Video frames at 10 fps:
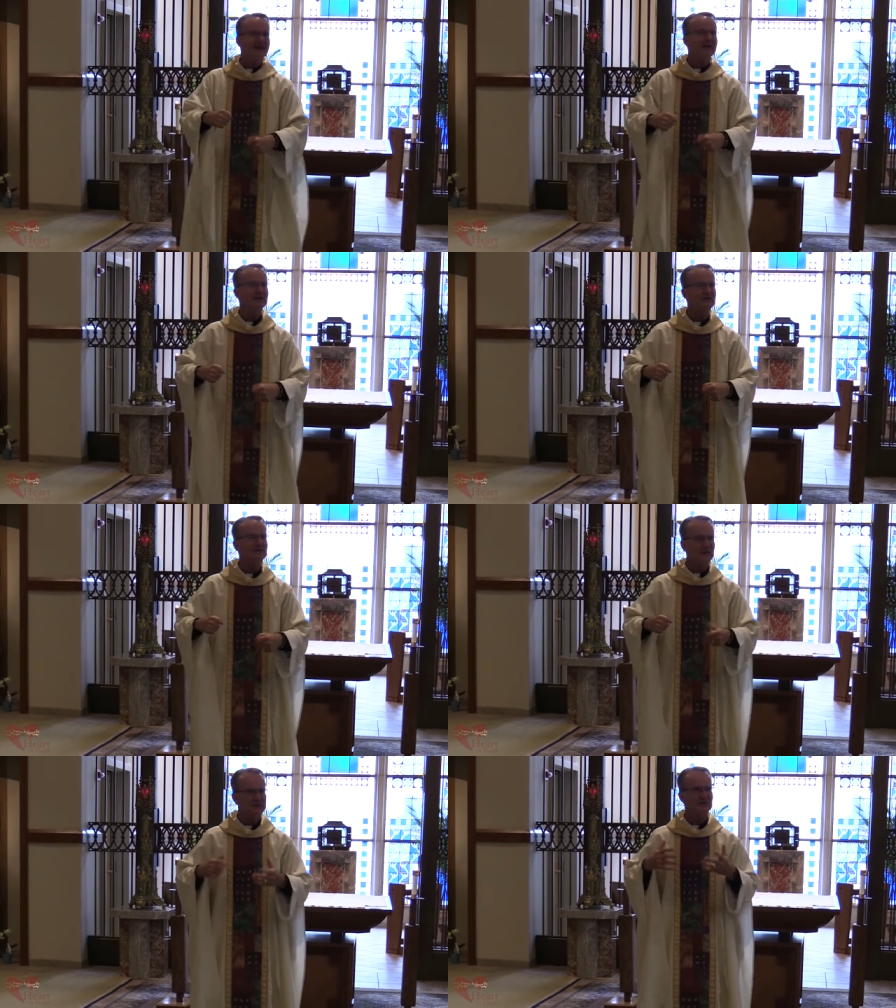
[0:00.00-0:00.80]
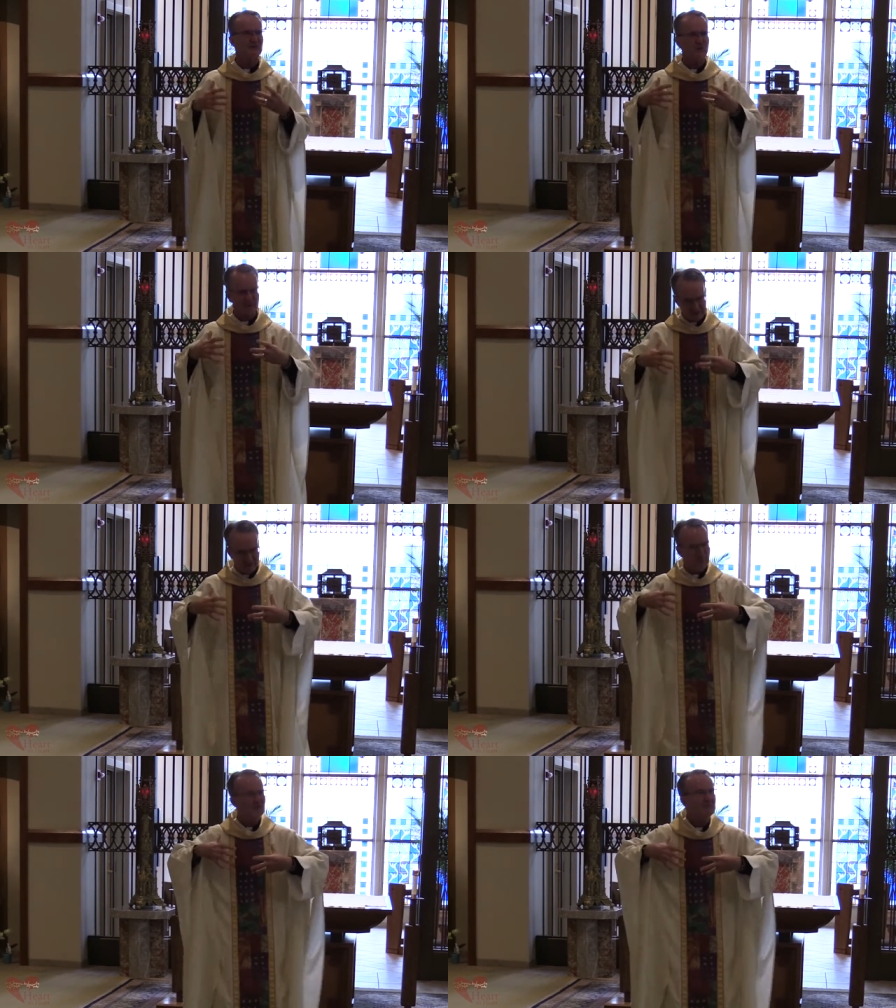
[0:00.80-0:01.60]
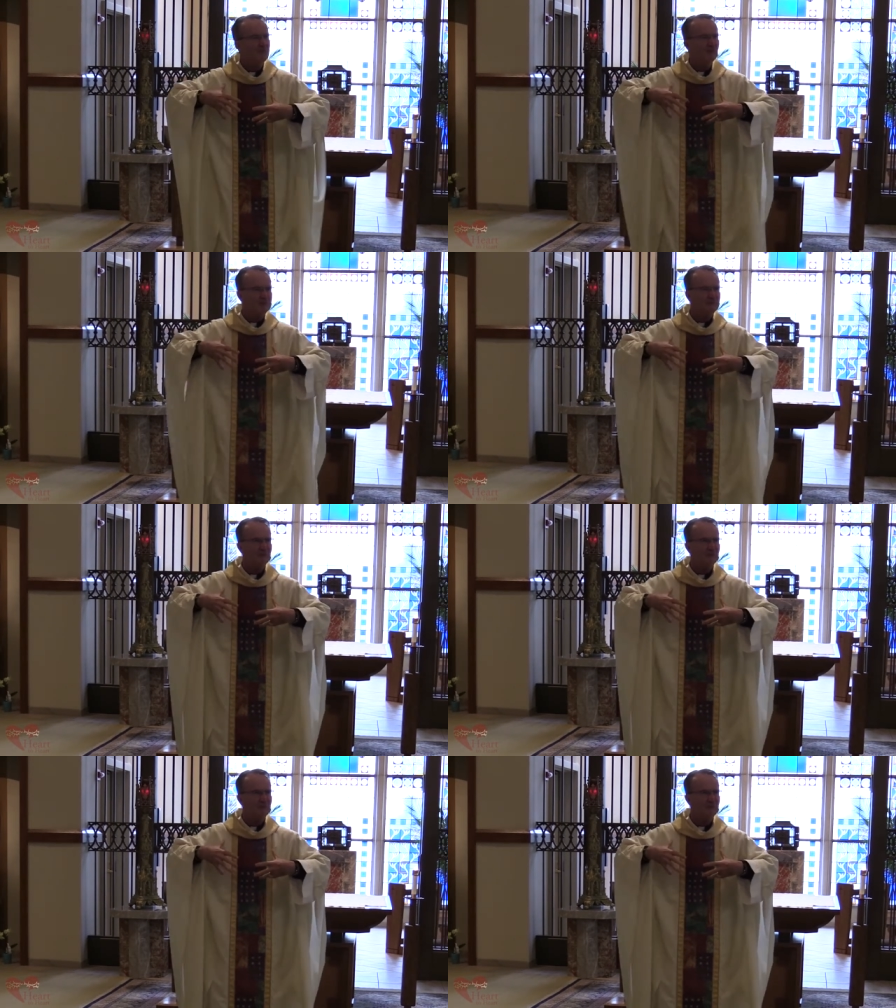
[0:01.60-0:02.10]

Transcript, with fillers: hits us where we're most